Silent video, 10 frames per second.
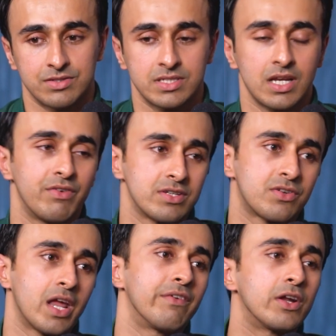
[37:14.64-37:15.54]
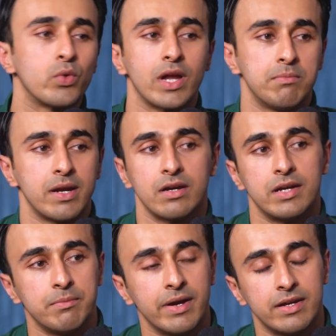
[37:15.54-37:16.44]
It's just that we're striving to get better
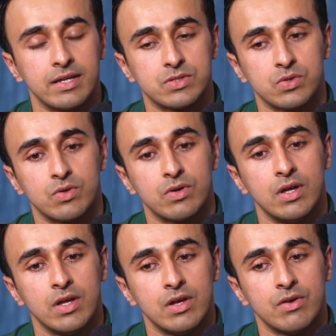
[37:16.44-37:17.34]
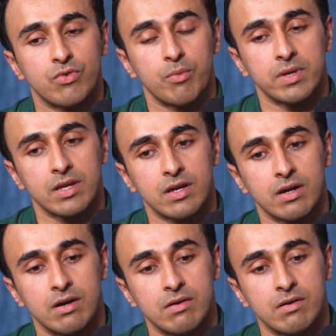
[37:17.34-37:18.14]
day by day. So for me,